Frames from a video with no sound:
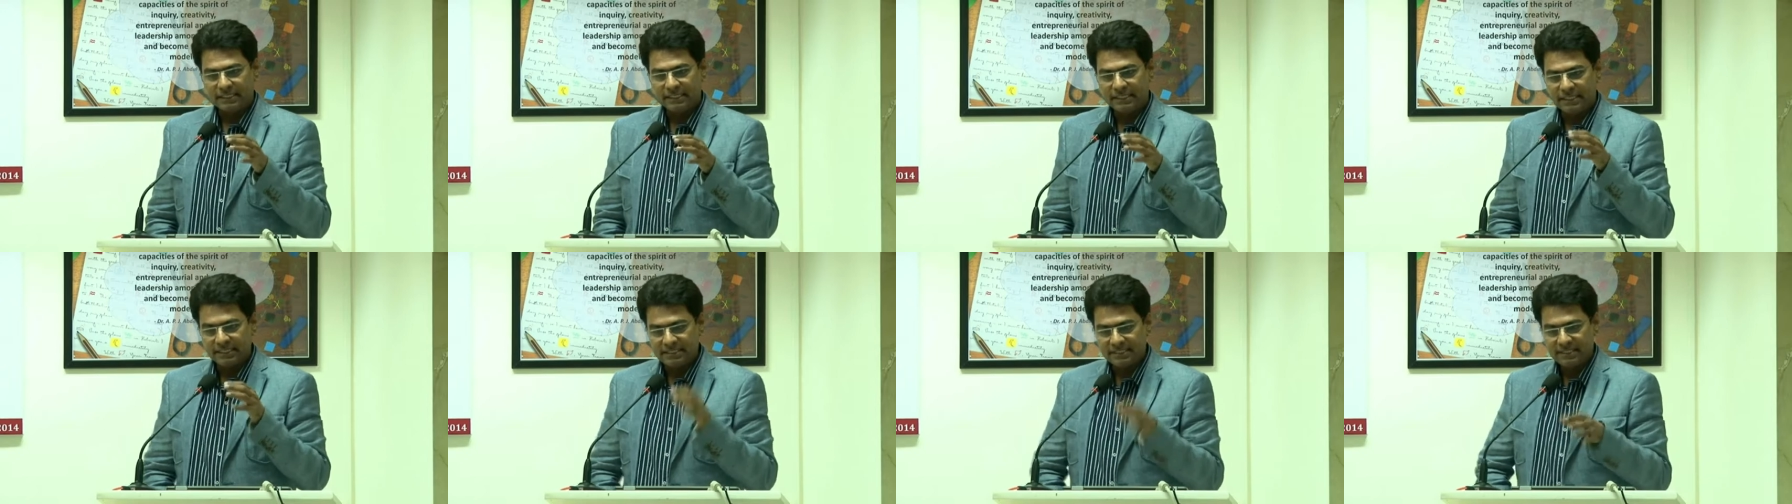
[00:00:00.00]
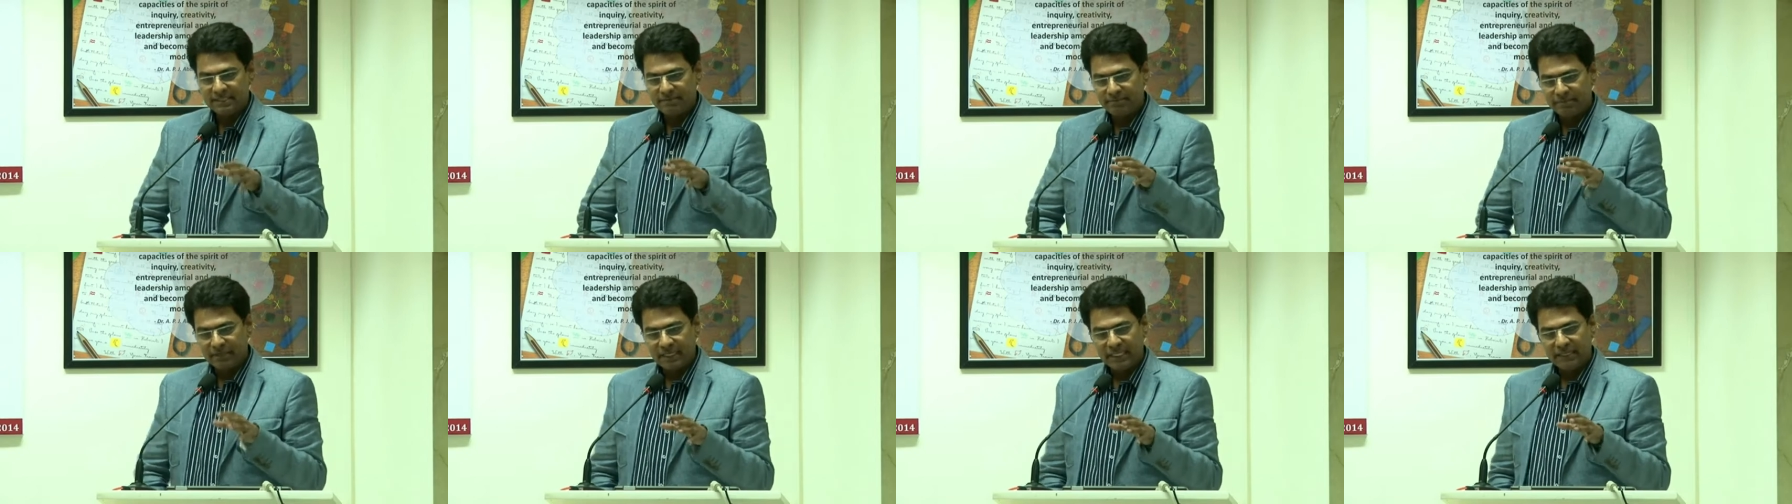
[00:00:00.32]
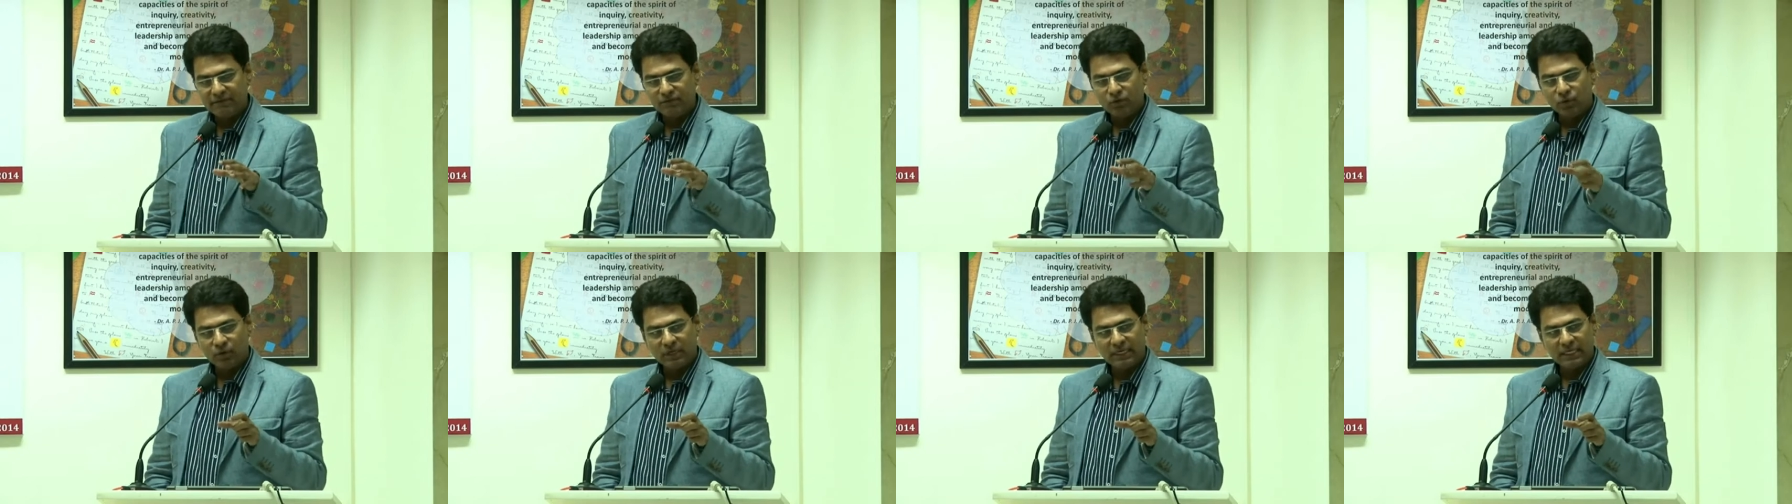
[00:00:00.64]
doesn't
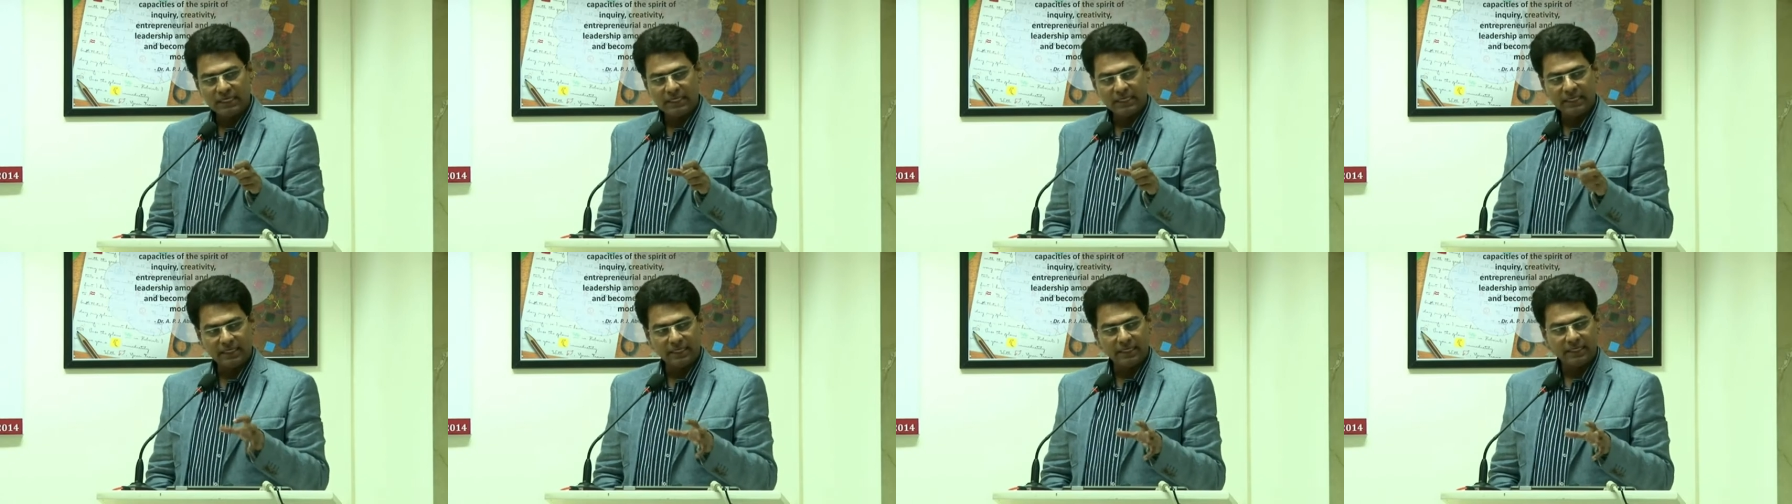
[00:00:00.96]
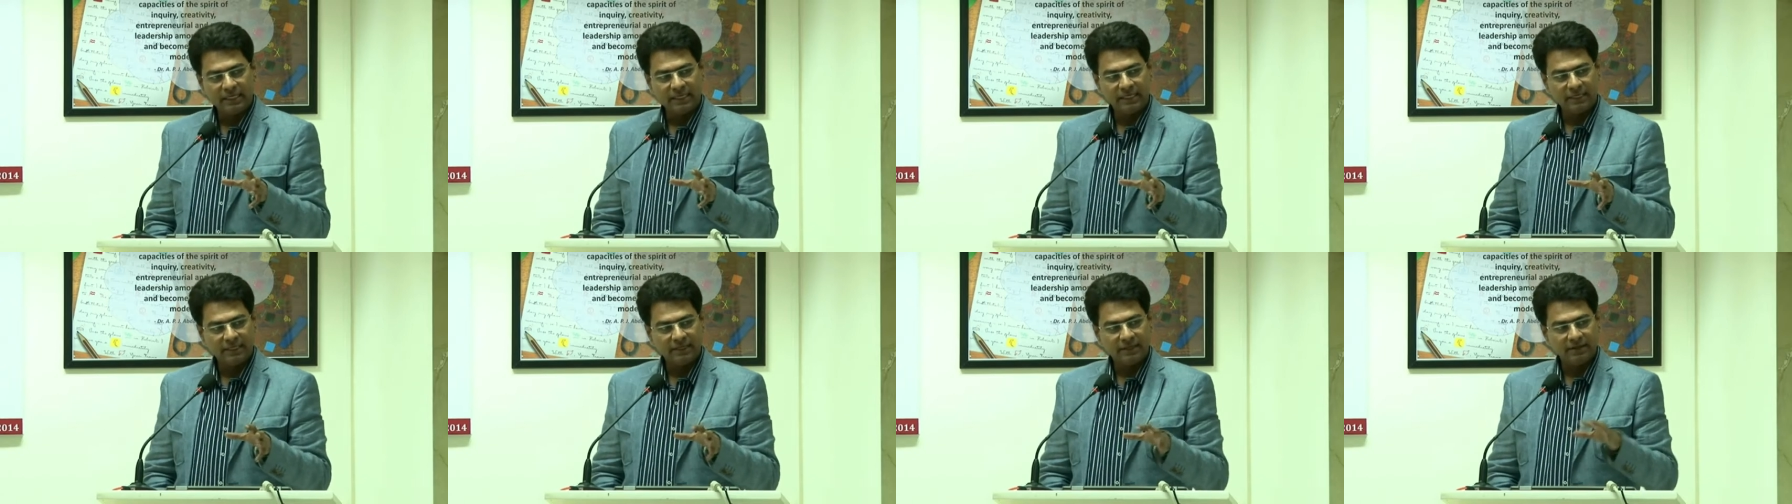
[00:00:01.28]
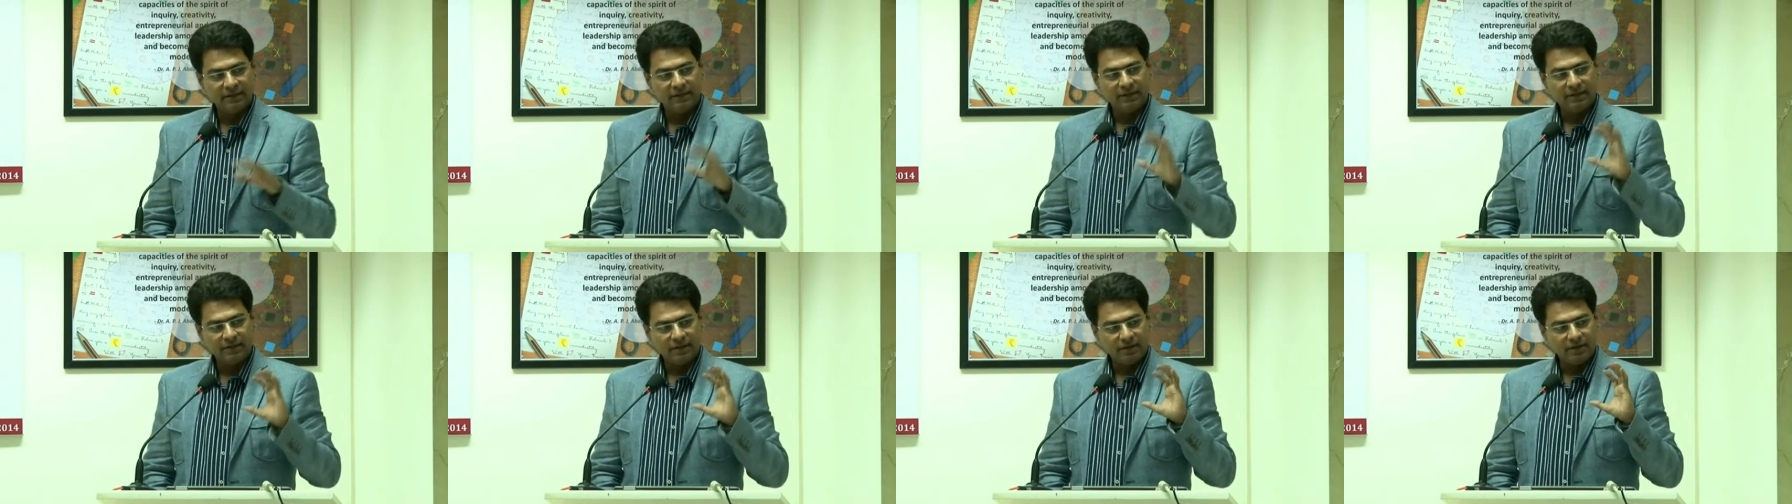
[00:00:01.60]
believe only in
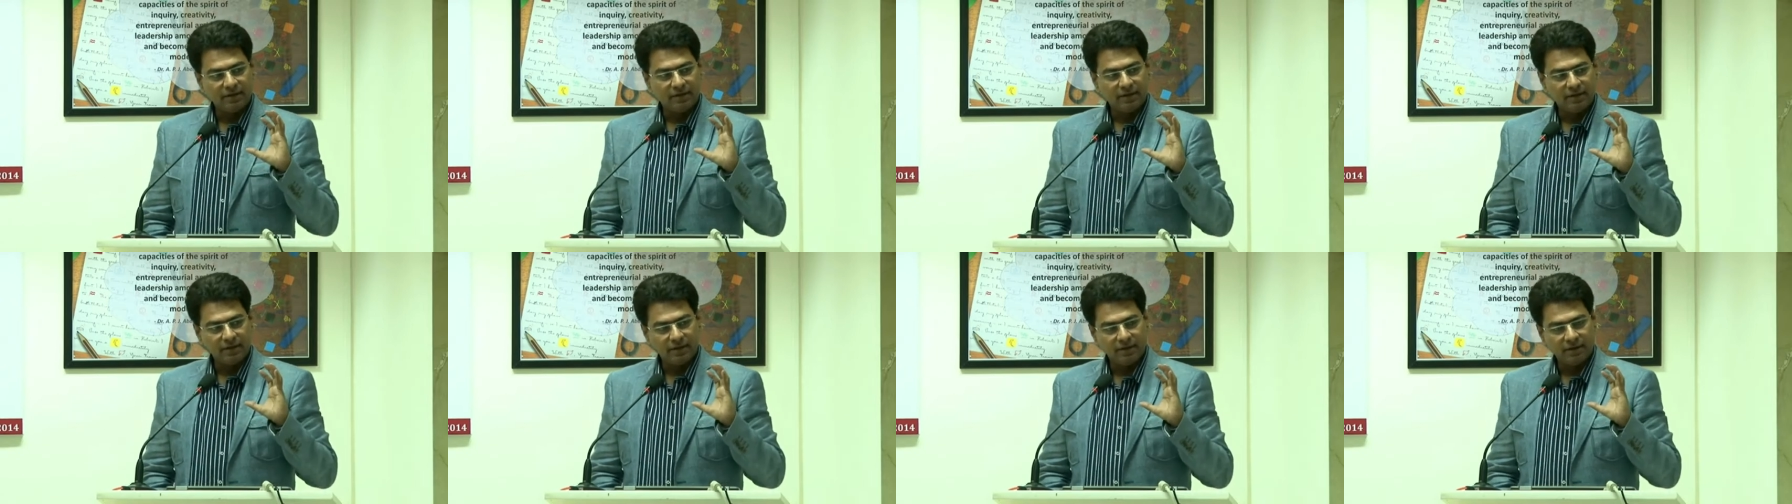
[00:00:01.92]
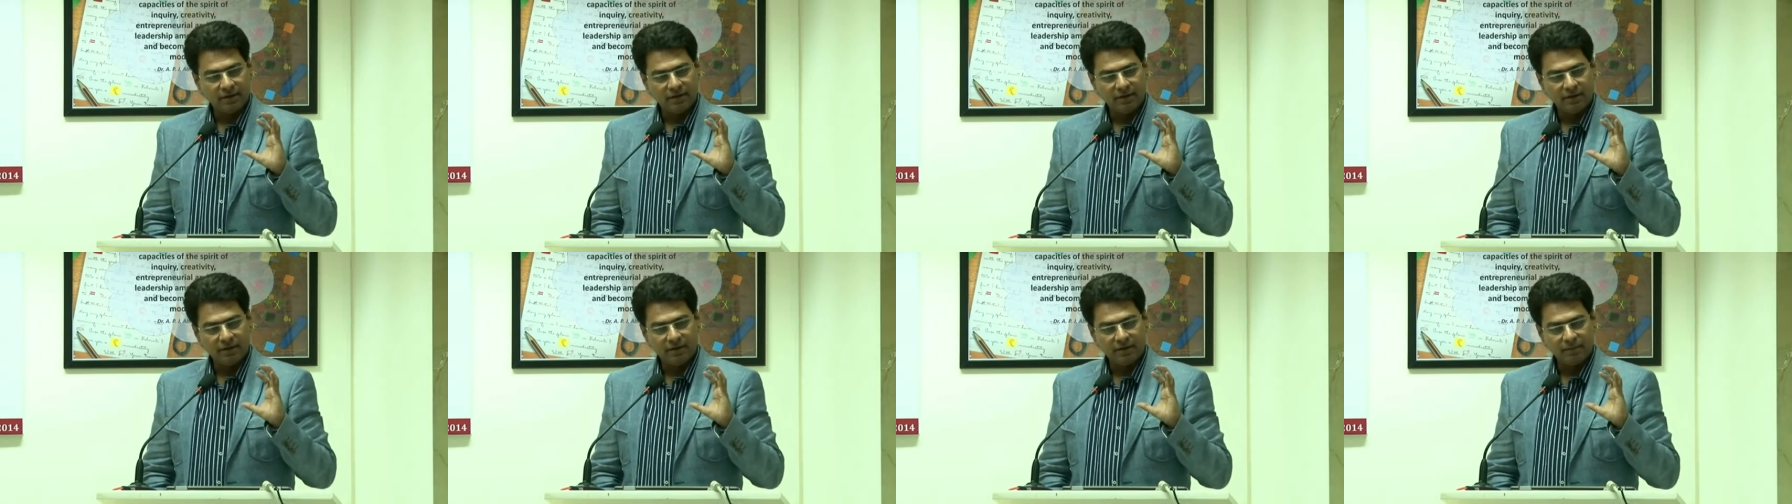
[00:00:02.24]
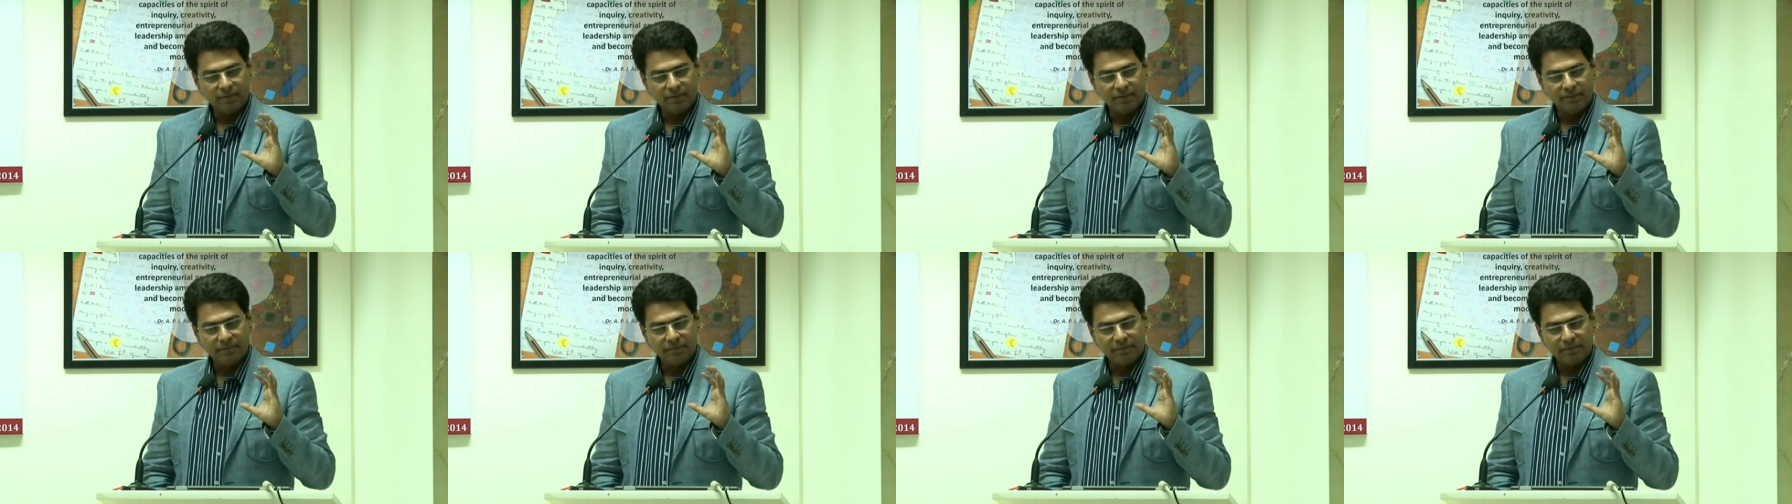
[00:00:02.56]
uh,